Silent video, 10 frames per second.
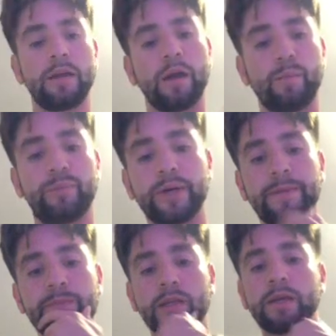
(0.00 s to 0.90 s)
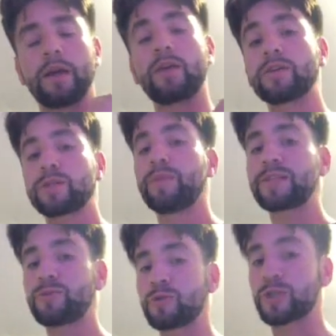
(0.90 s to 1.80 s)
But it also
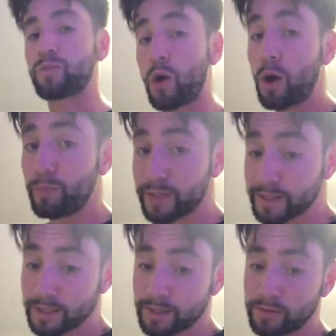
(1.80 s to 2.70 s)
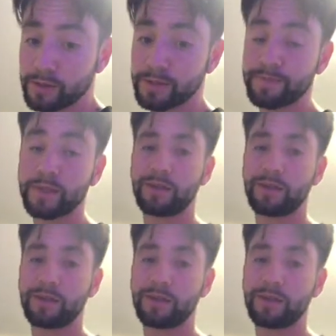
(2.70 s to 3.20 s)
makes you a small business owner,